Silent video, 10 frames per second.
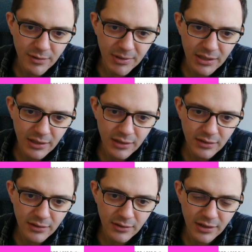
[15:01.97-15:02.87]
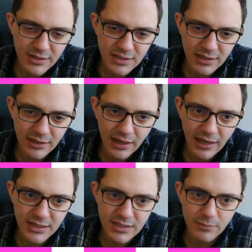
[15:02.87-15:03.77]
to be 90 and
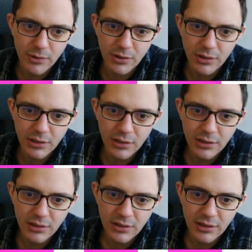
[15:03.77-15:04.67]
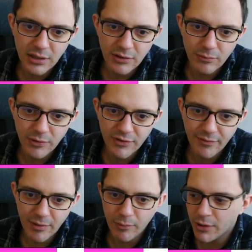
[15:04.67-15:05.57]
81 is
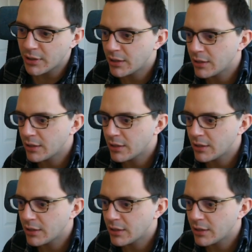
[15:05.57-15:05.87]
171.